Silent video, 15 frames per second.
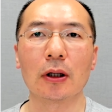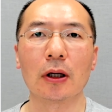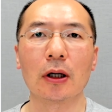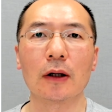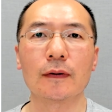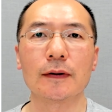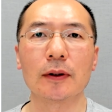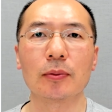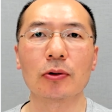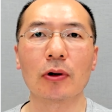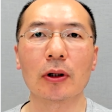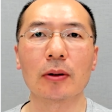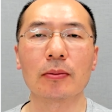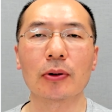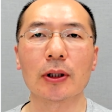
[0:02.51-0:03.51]
of
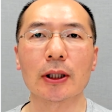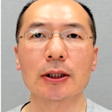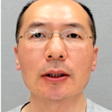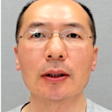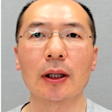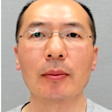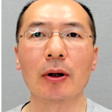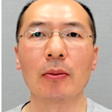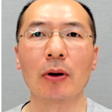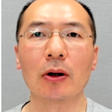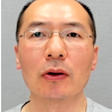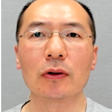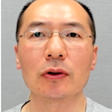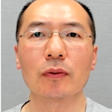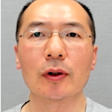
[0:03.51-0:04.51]
deploying production ML
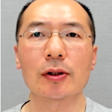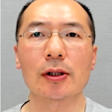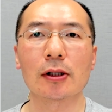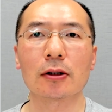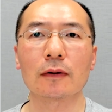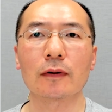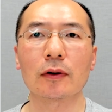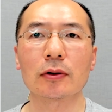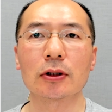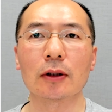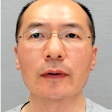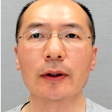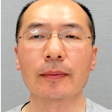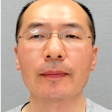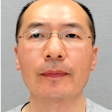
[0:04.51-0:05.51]
models with TensorFlow
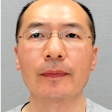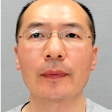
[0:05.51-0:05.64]
Serving.